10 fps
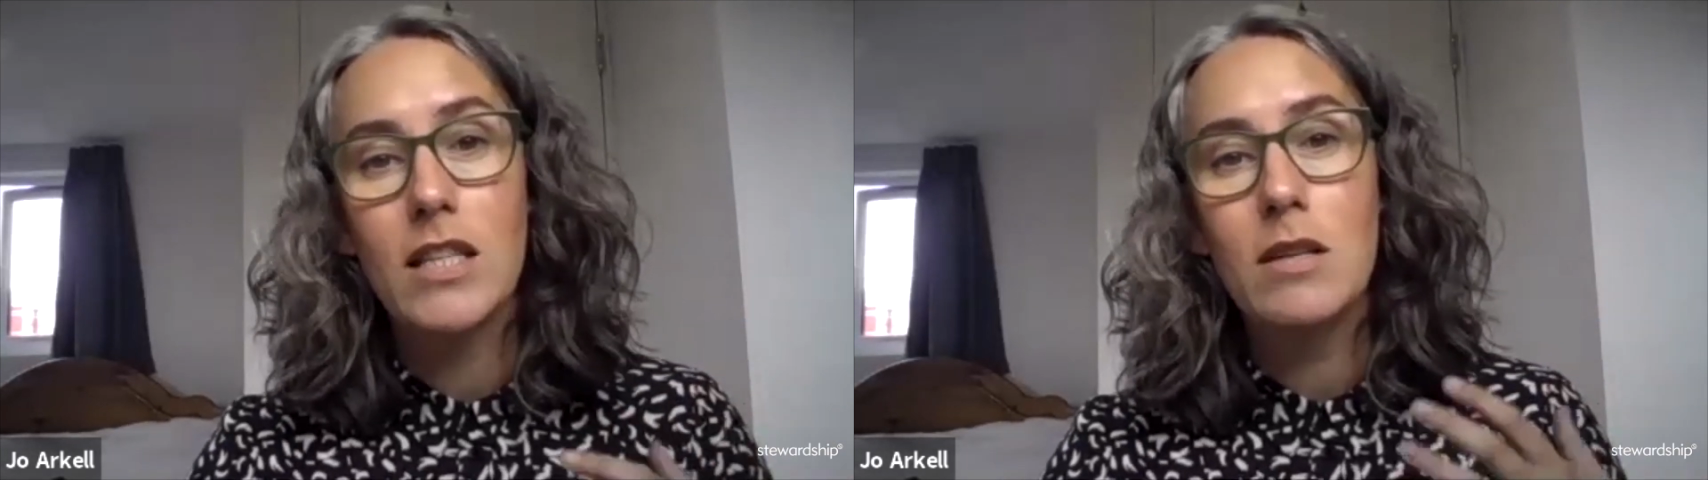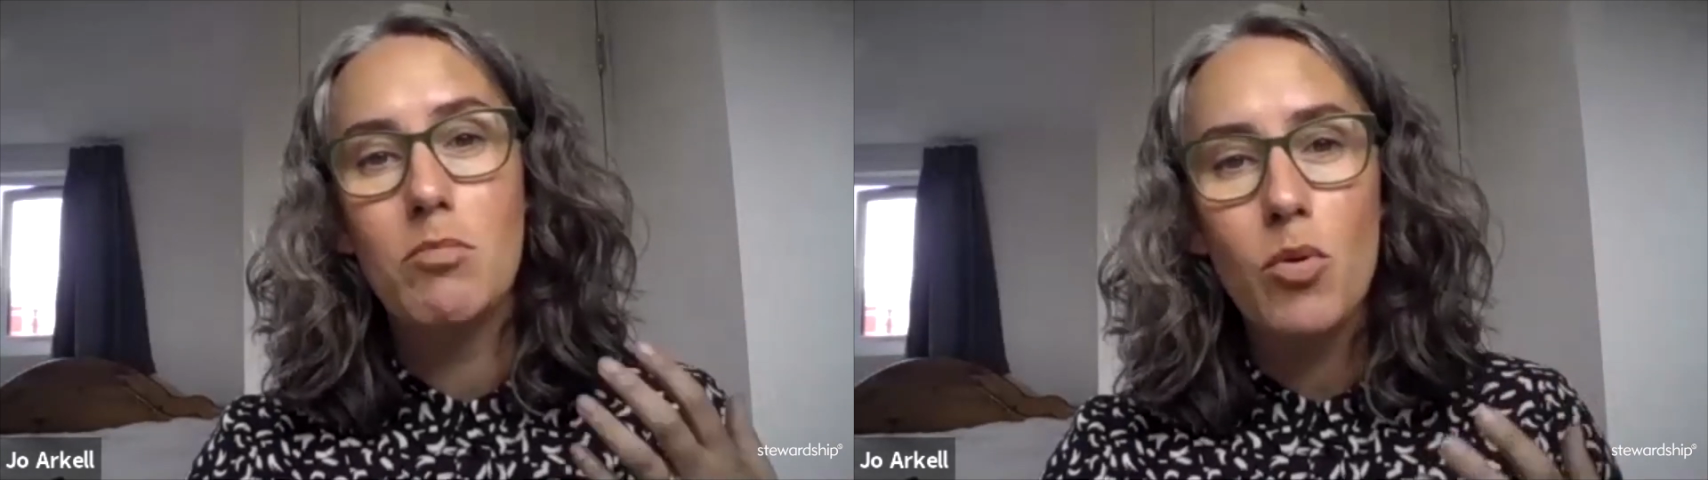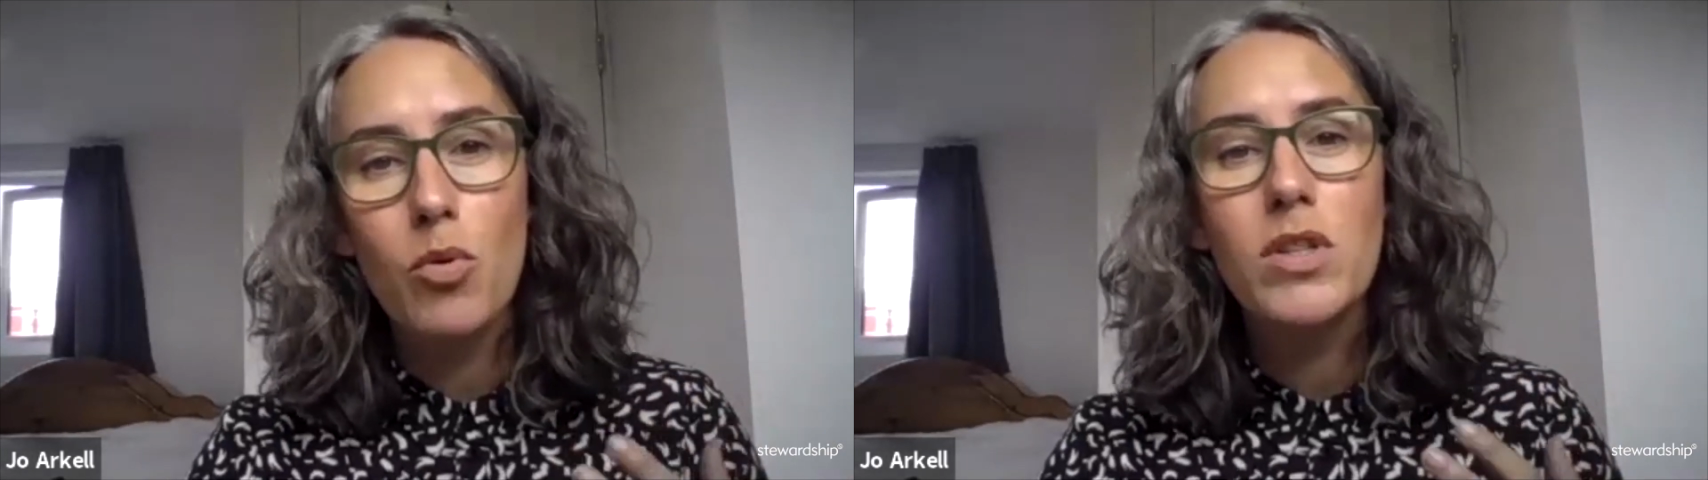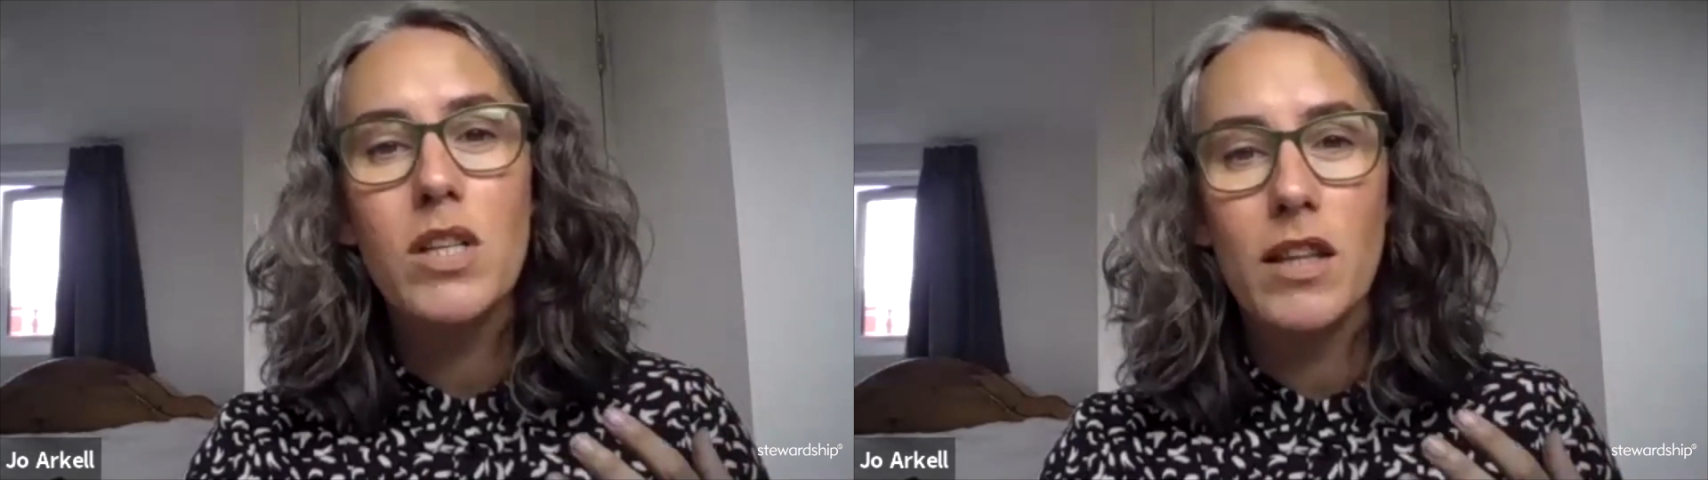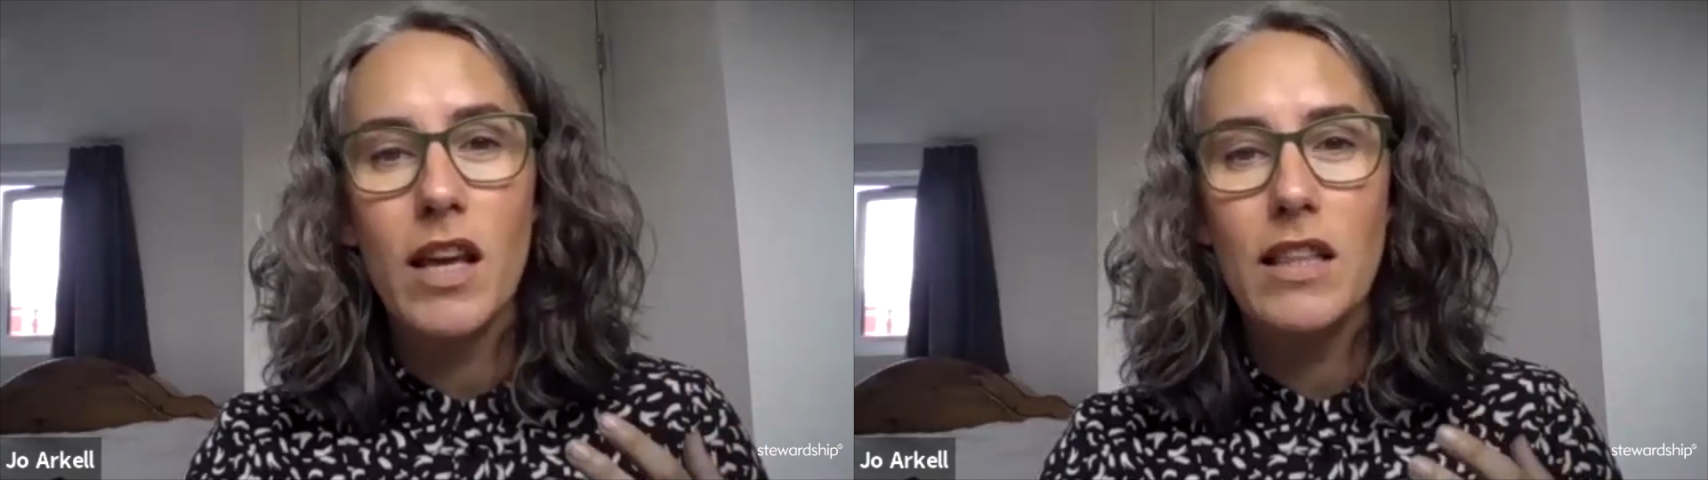
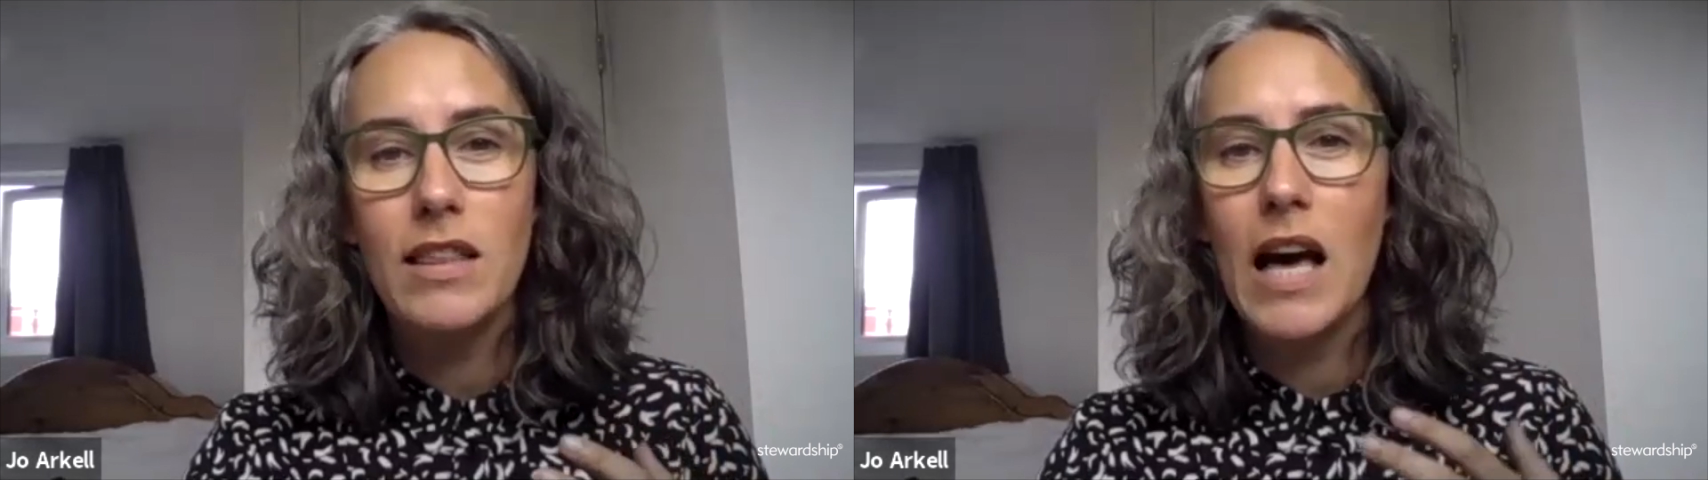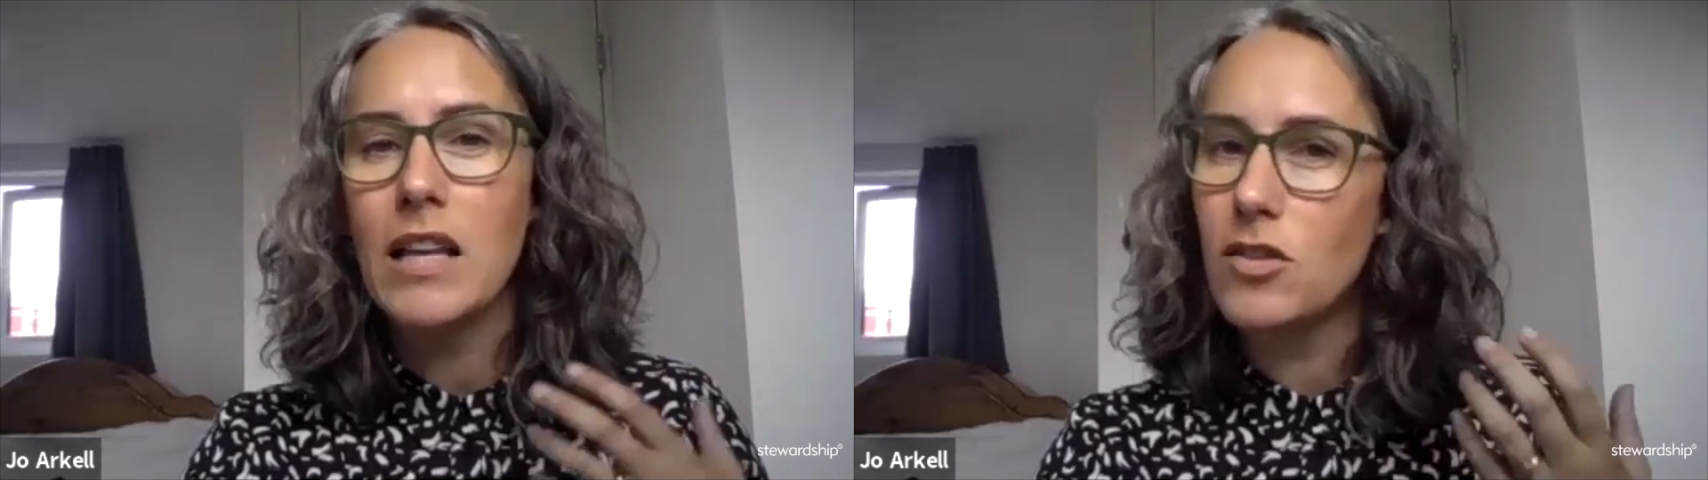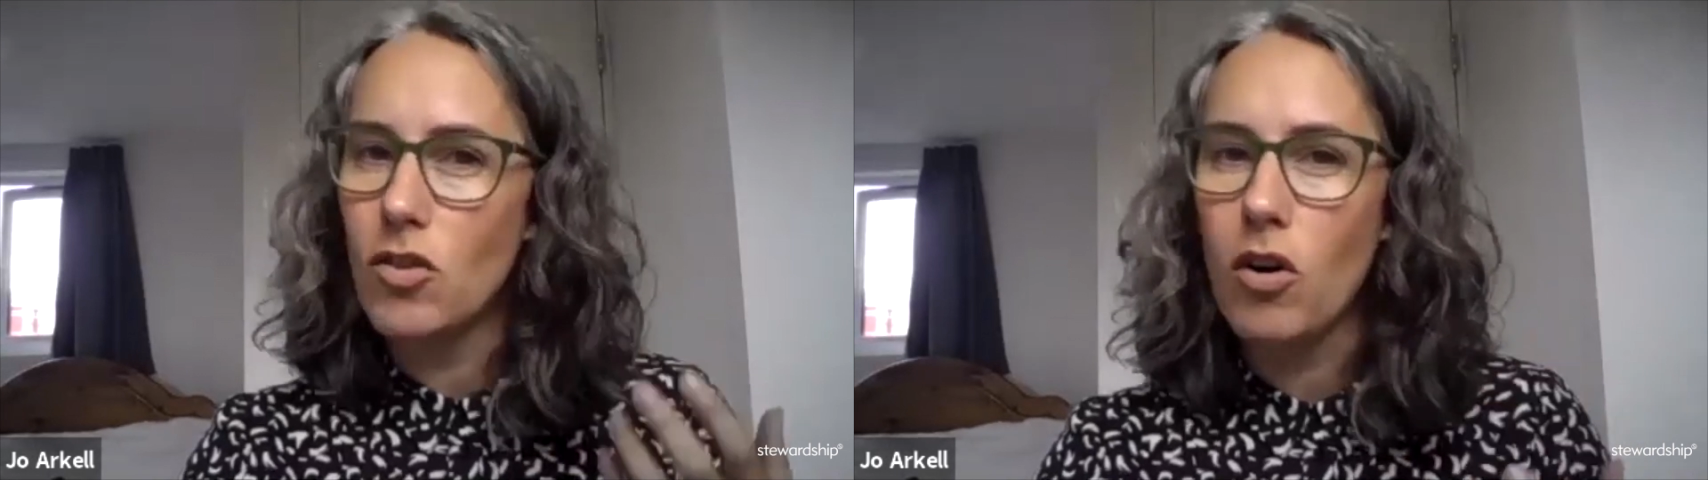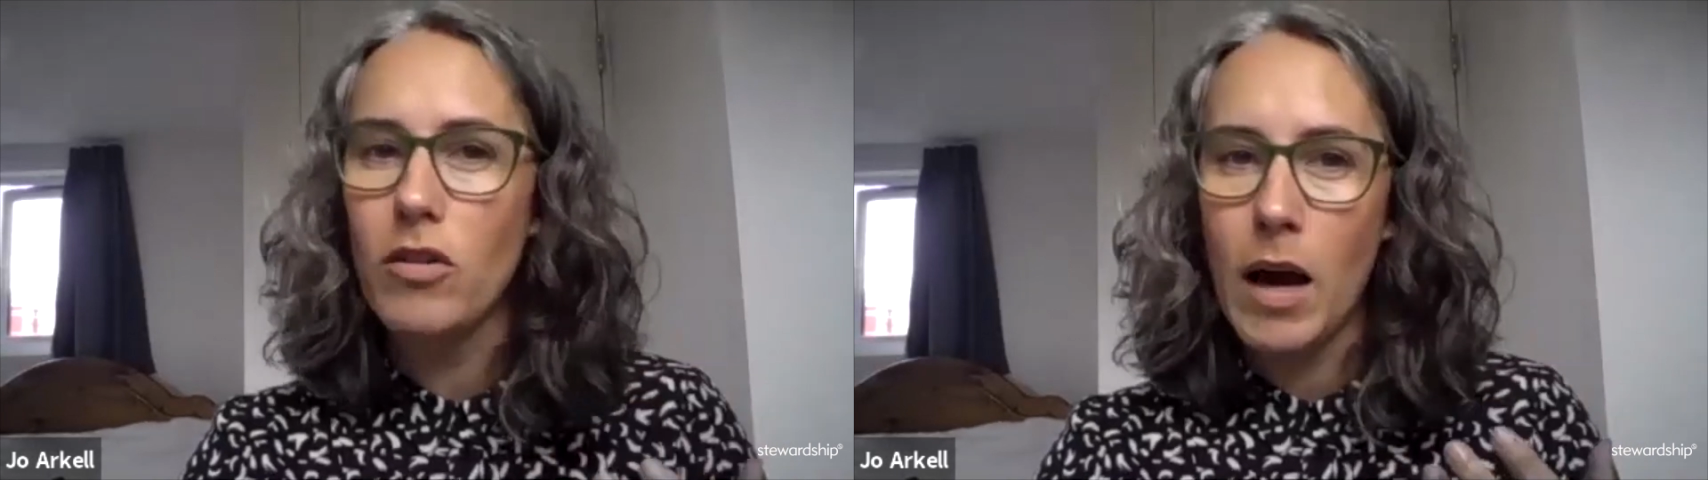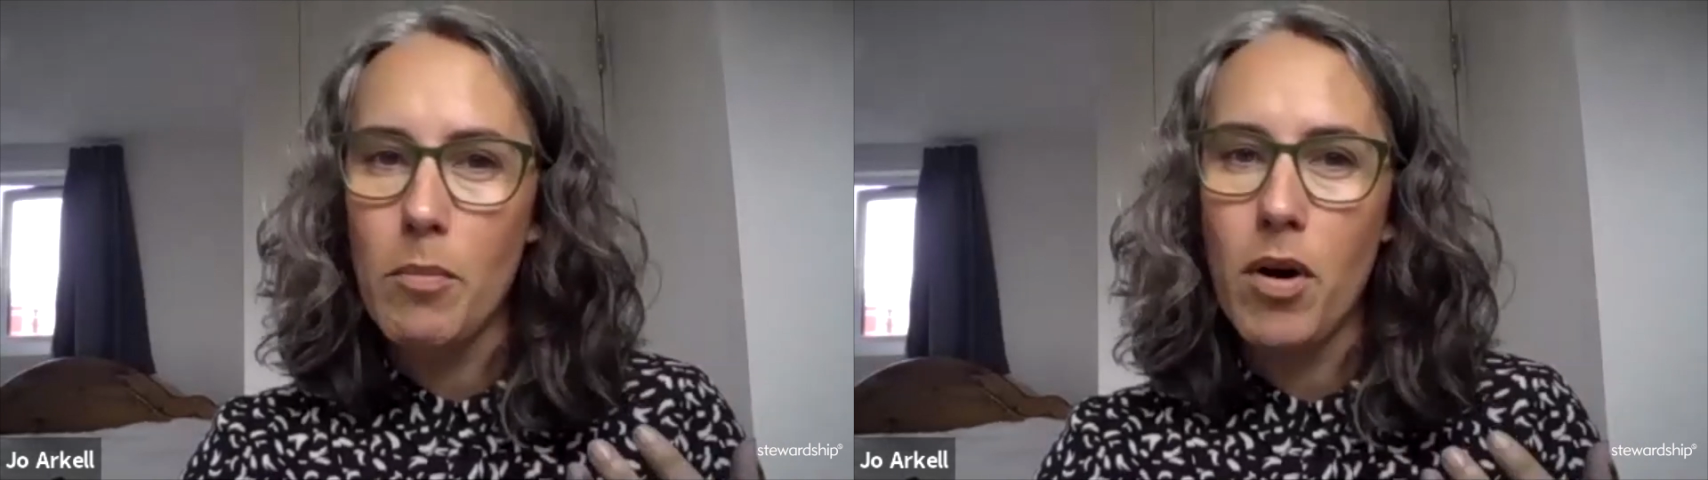important that that